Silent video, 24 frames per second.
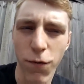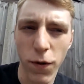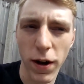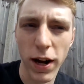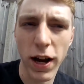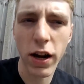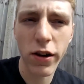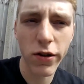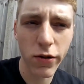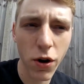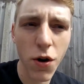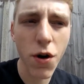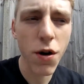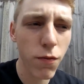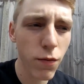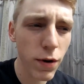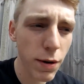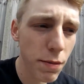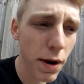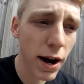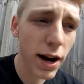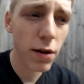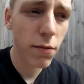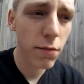We
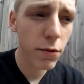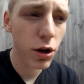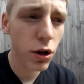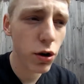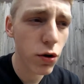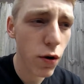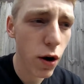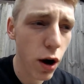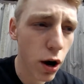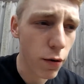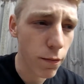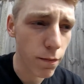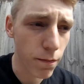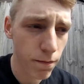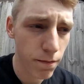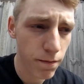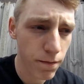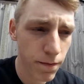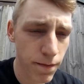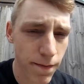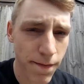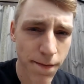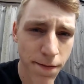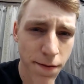made them a new home.
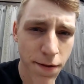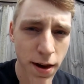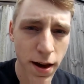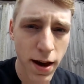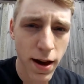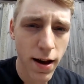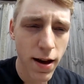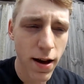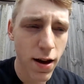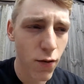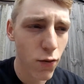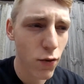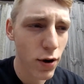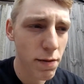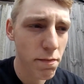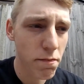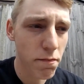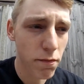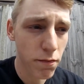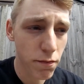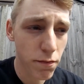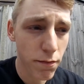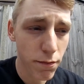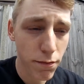We
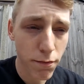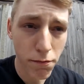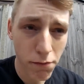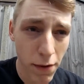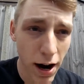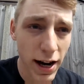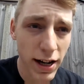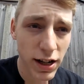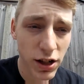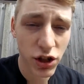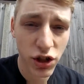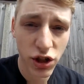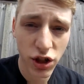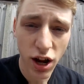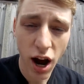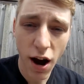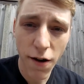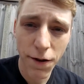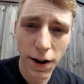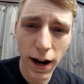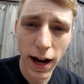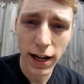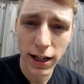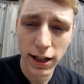made
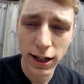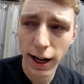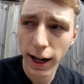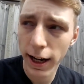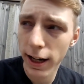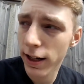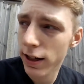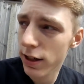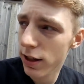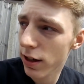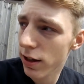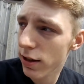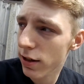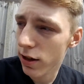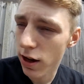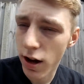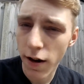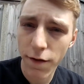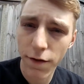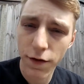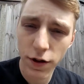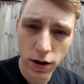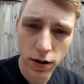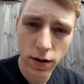stuff out of tins and
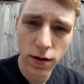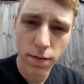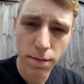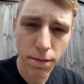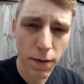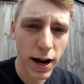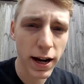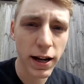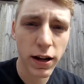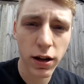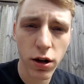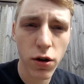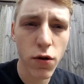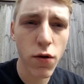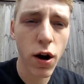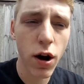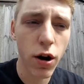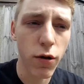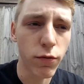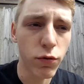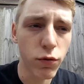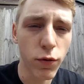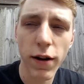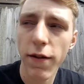stuff to make new
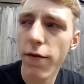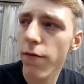homes.